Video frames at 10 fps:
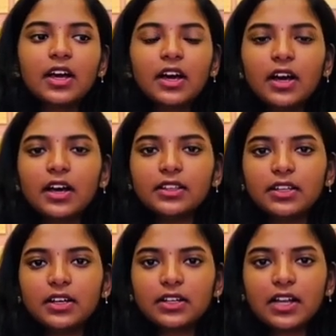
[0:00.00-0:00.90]

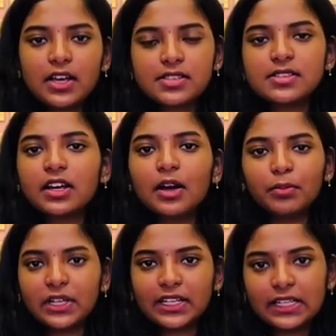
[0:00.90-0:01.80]
The classes are
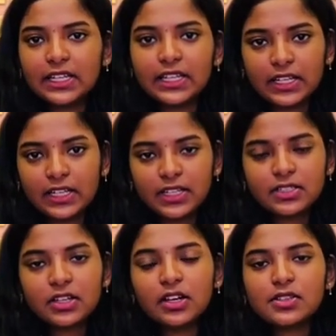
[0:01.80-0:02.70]
completely in English.